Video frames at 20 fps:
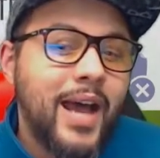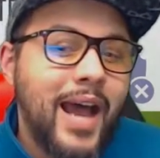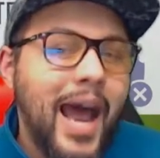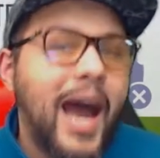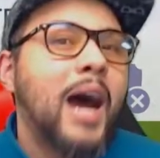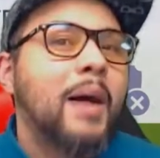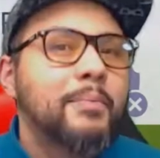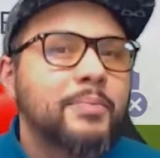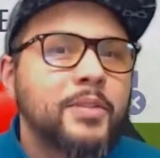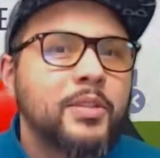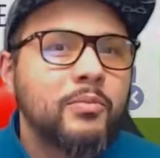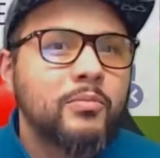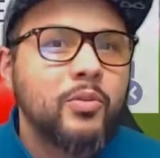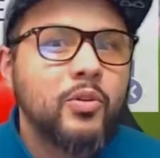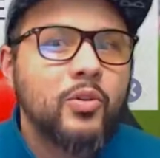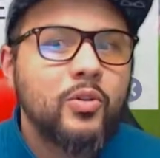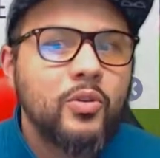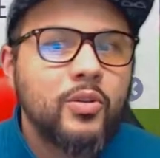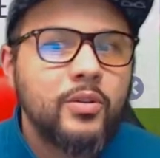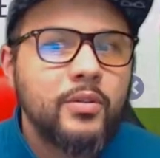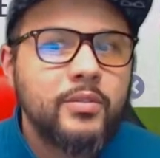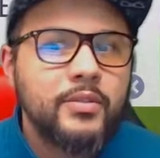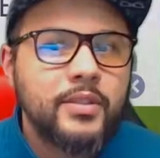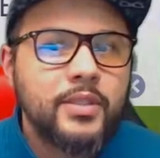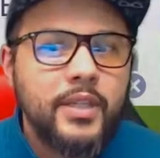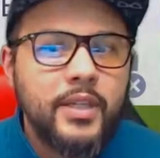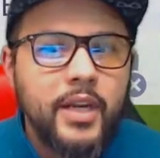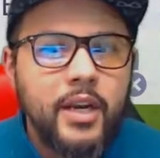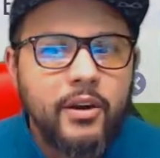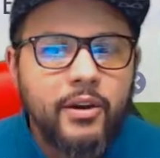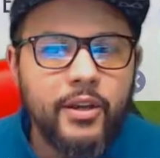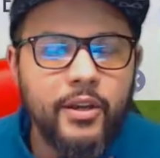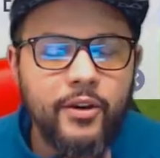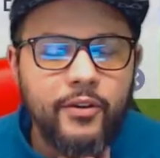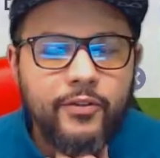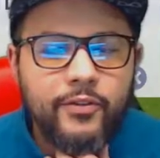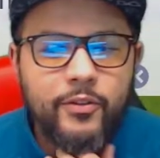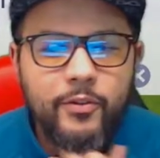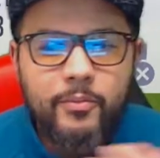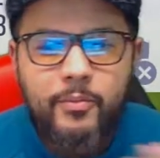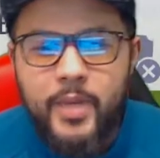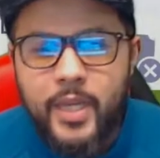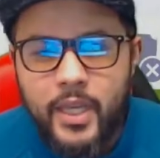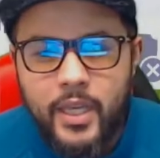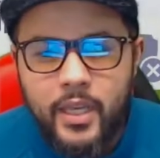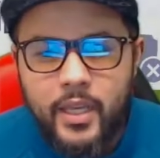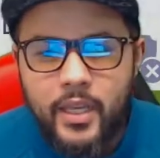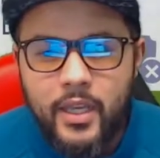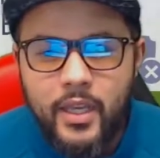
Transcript: optimal scenario for me